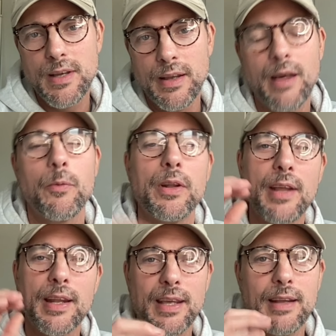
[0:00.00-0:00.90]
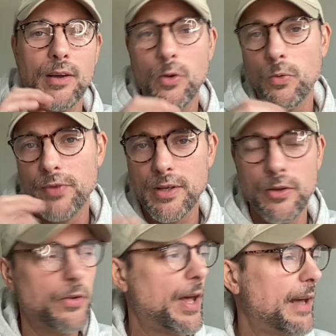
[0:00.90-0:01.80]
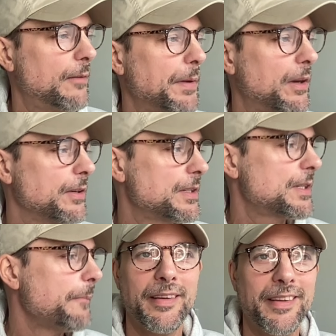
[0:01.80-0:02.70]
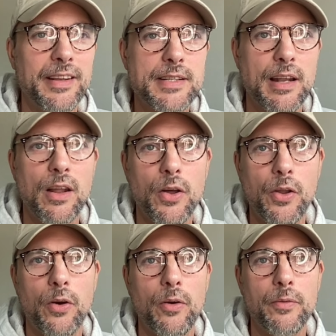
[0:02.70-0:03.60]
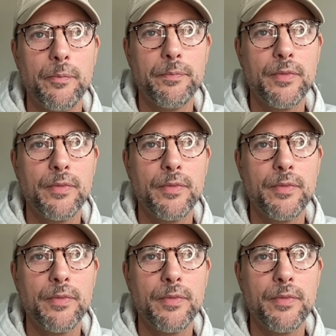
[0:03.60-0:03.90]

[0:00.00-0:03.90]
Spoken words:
And I will dedicate a whole video to that, because it's a lot of